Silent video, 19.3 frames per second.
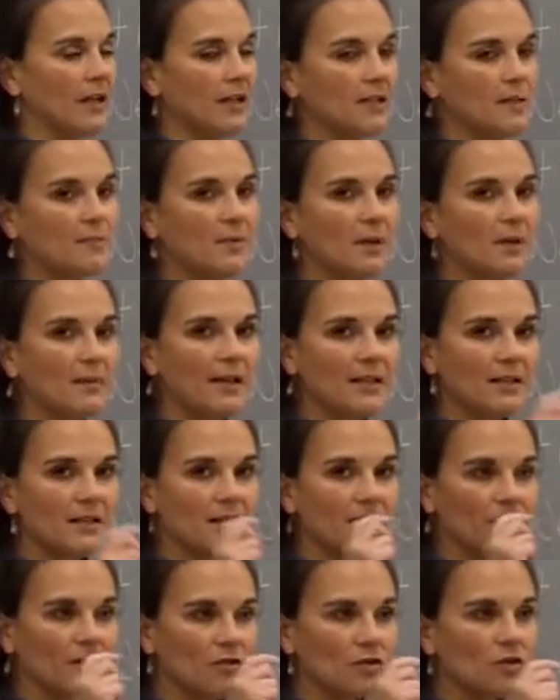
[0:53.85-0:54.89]
experiment,
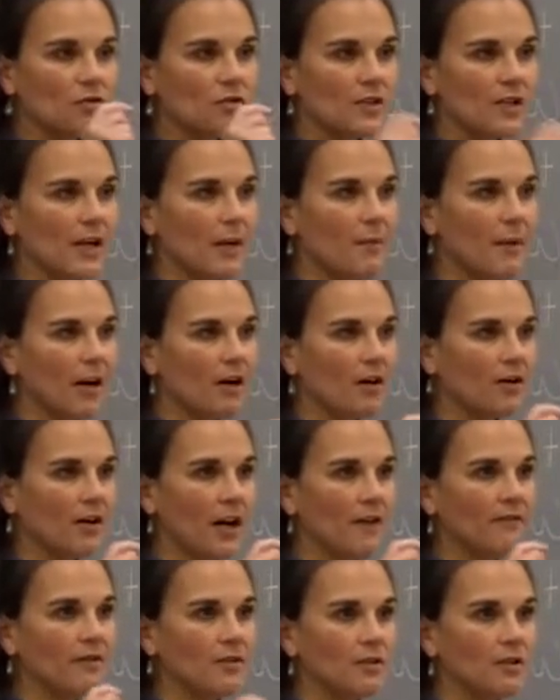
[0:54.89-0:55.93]
there's usually a
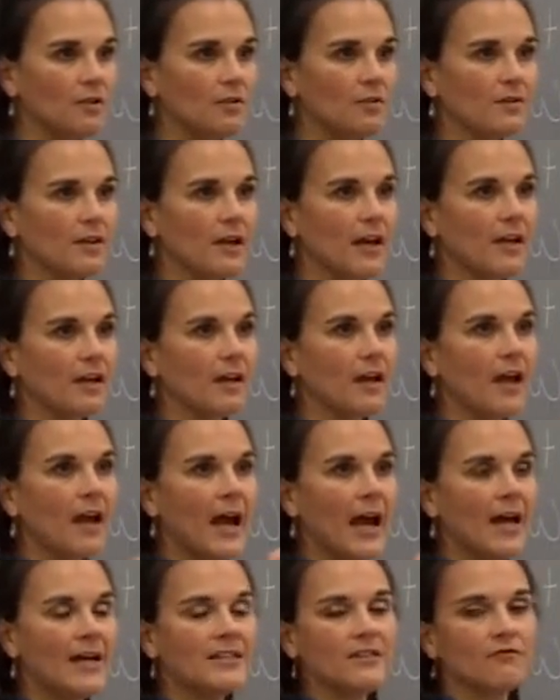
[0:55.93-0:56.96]
paragraph or two that
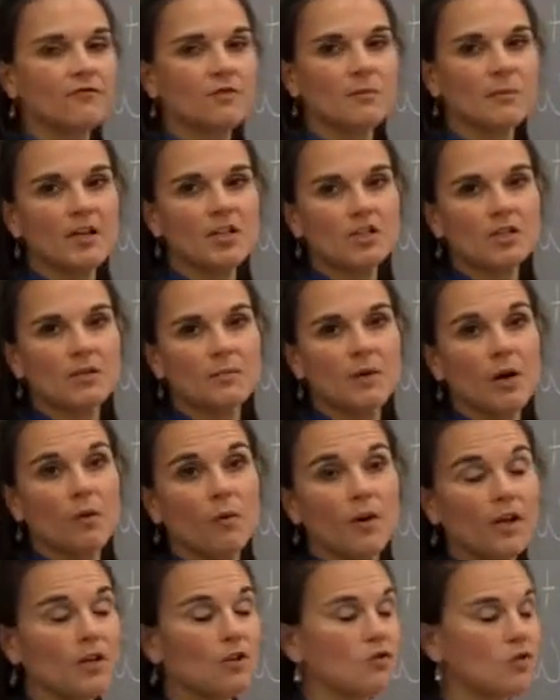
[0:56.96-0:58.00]
has information
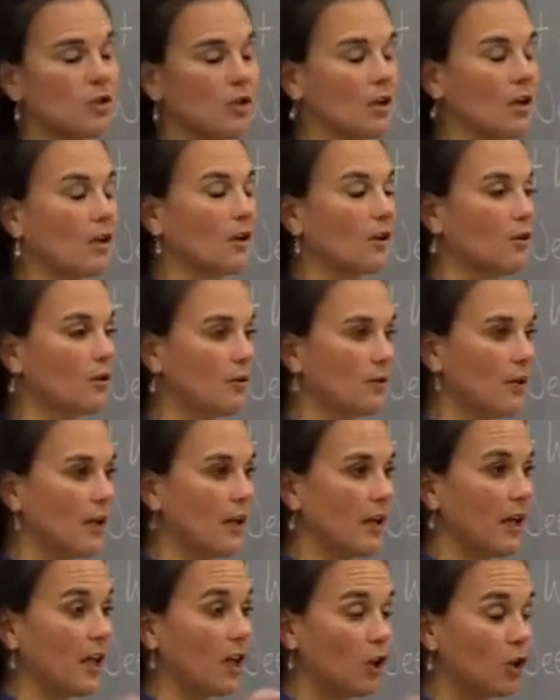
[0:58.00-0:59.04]
about what you
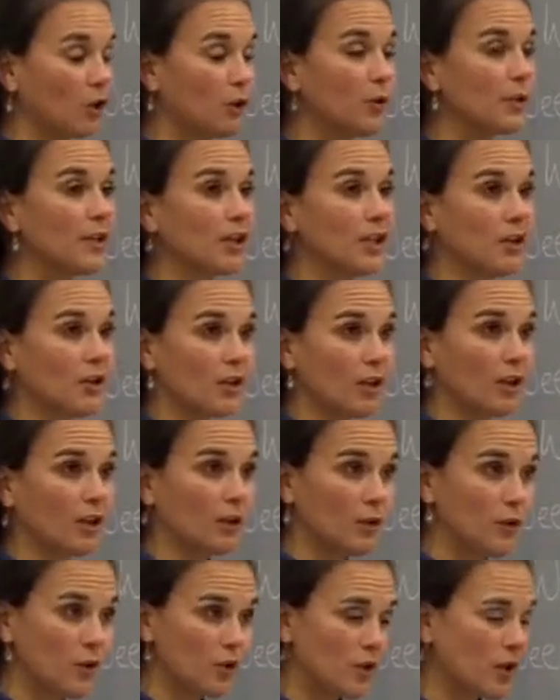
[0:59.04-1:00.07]
should include in your
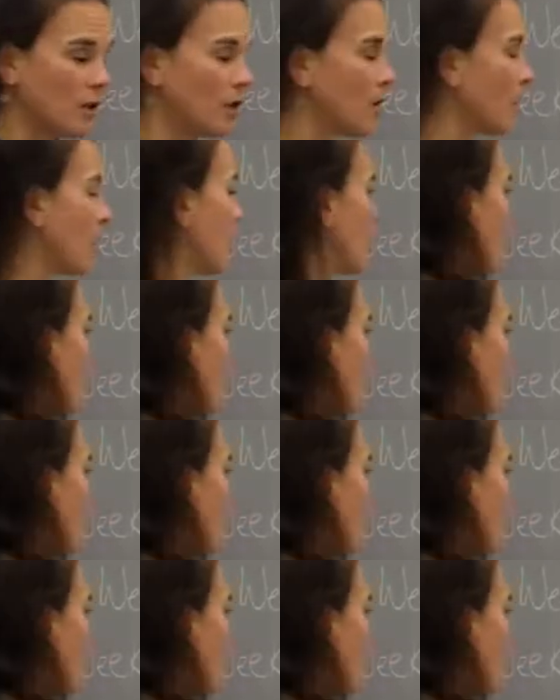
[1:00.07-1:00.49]
conclusion.